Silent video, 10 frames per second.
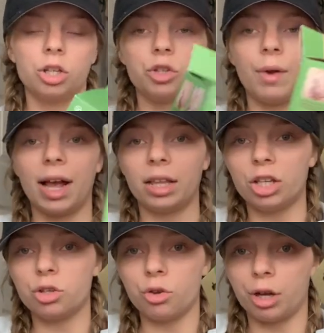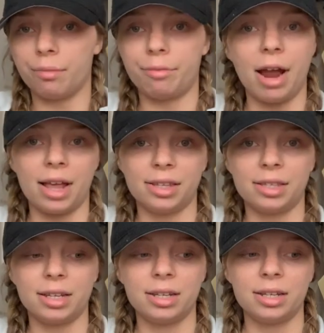directly to your
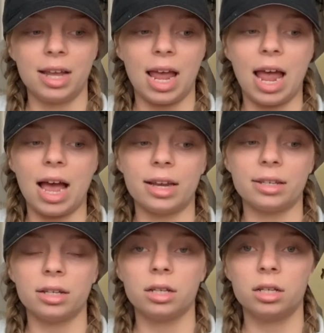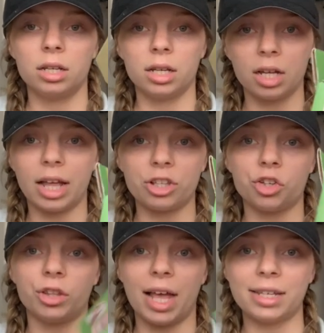breast and collect
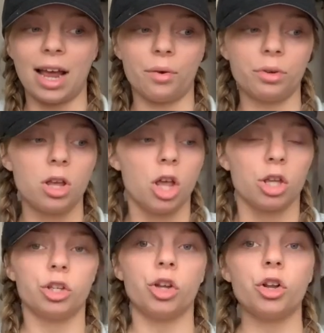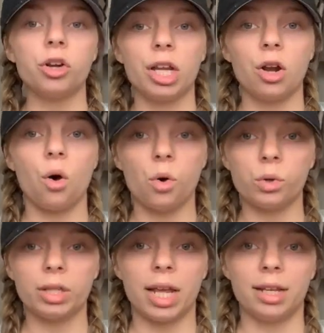your let down. So you don't need to
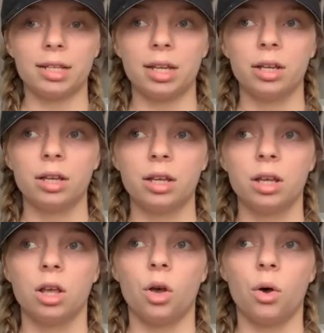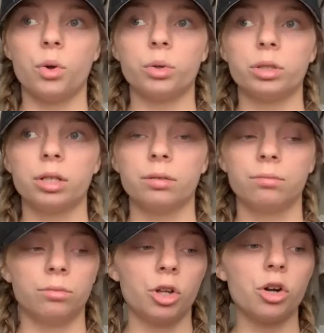hold it.
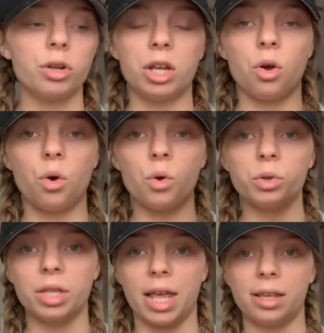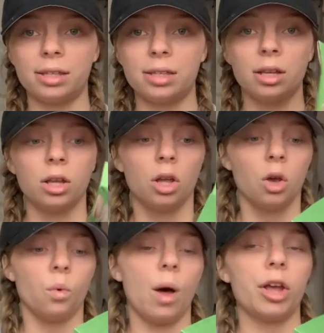You don't need to hold this
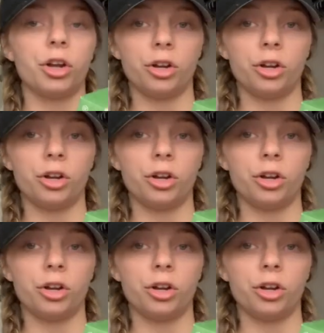while you're